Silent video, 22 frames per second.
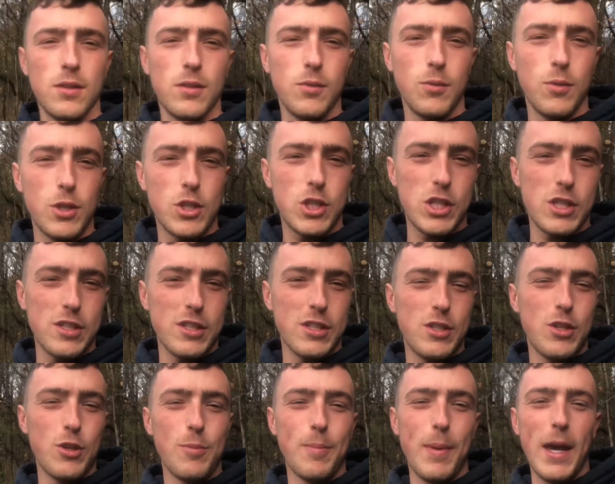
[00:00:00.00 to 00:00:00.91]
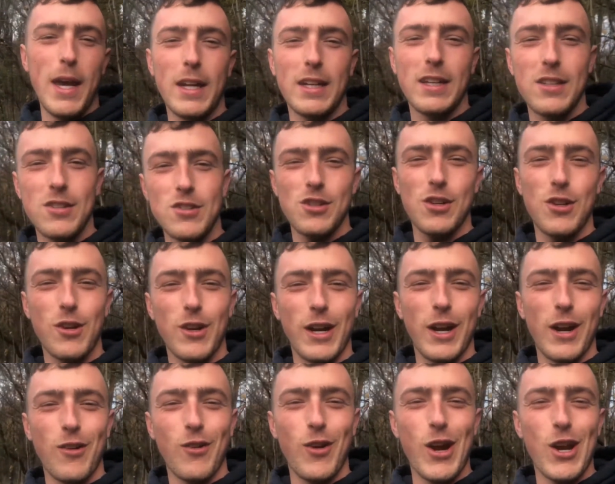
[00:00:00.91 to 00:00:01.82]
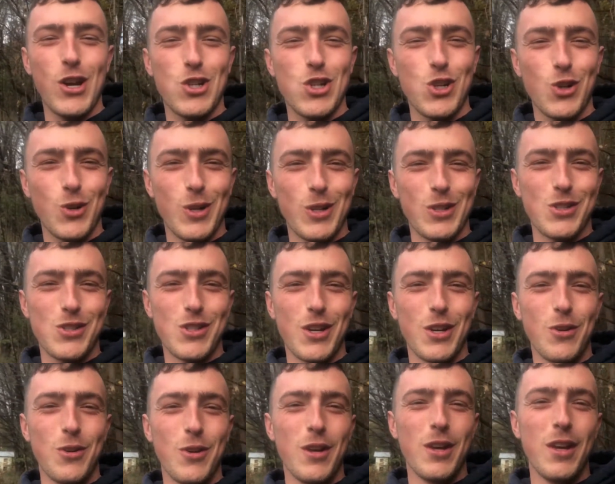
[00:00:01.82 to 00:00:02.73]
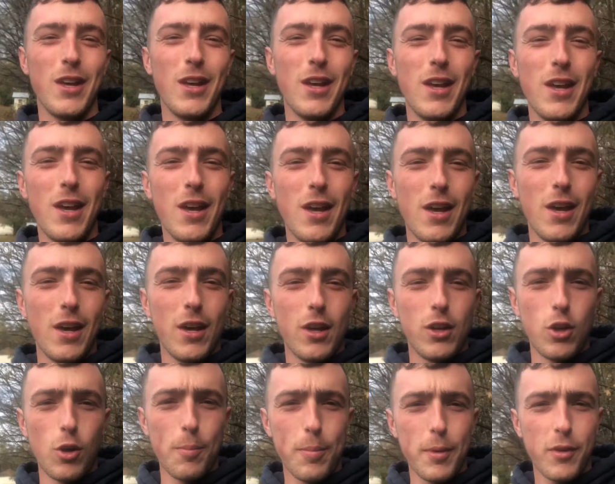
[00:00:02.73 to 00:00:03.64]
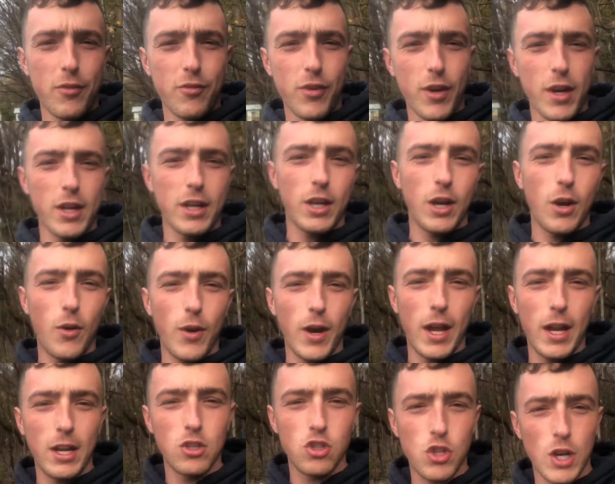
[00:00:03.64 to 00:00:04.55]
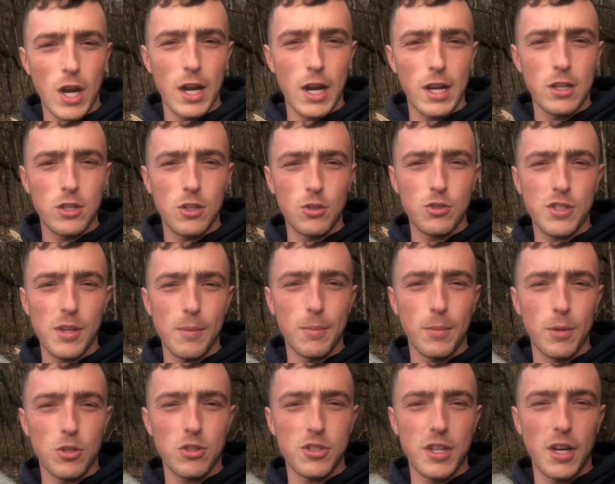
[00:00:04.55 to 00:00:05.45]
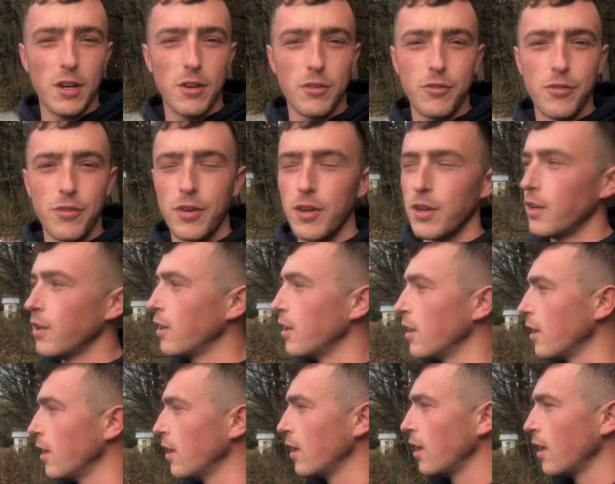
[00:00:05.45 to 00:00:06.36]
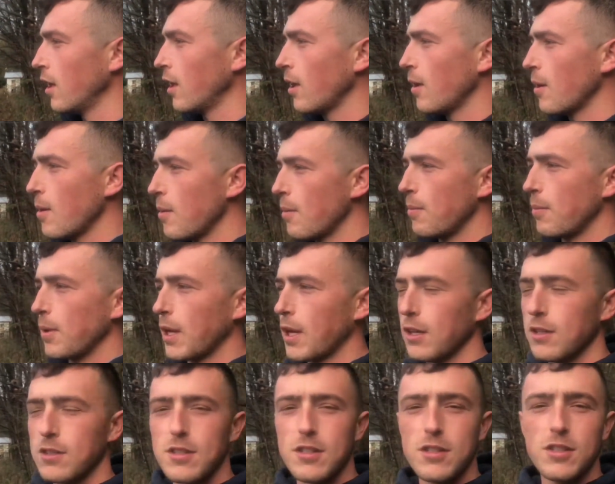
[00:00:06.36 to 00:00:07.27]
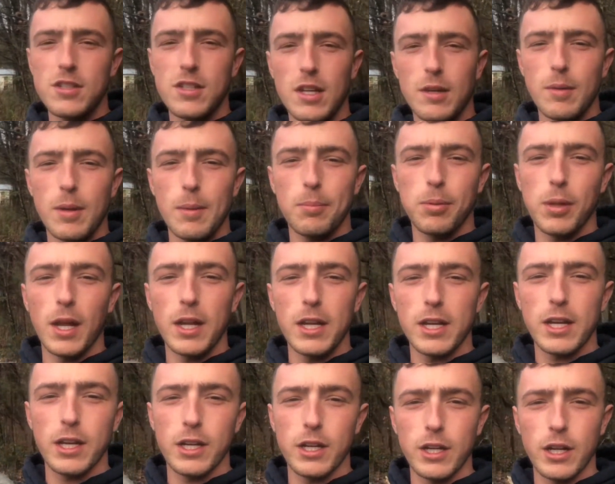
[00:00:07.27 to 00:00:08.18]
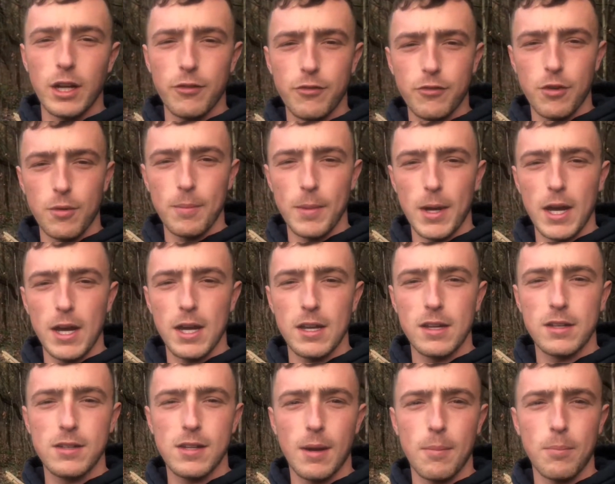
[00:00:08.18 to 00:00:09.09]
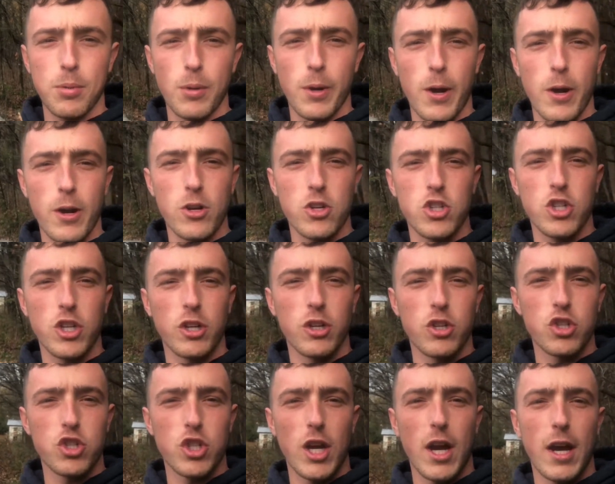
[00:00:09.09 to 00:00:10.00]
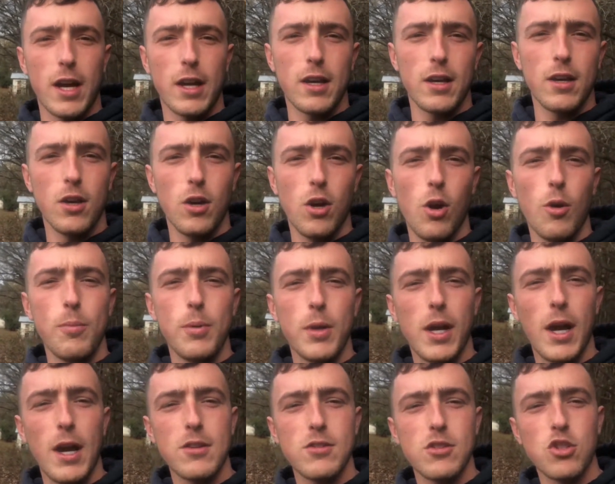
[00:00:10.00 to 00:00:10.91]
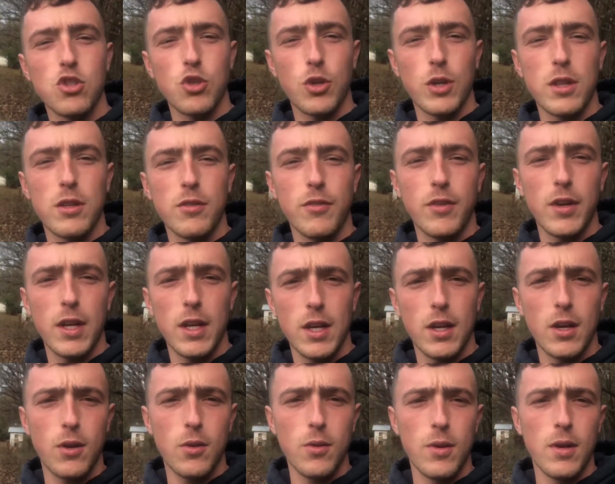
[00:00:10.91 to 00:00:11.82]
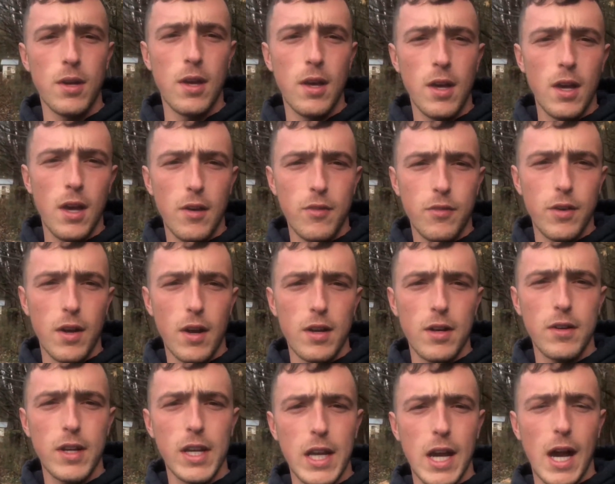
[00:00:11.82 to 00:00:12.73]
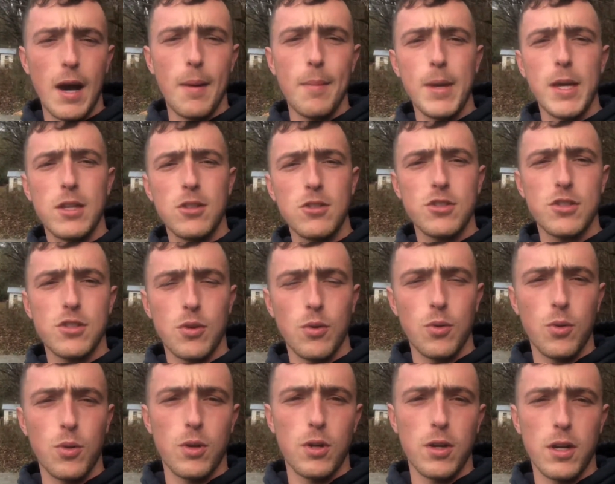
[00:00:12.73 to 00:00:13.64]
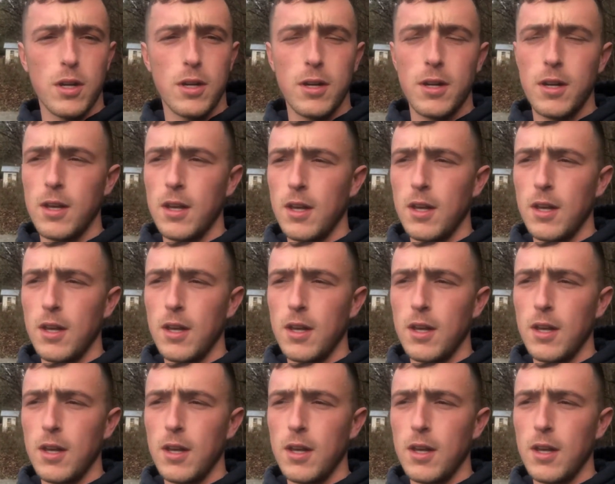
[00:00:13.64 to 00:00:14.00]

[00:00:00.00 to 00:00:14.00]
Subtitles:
which isn't too bad considering I ran short. So don't be afraid to go ahead and try and do something yourself, because this is going to be plenty good enough for my temporary sugar shack. Hope you guys enjoyed the video. If you had any comments or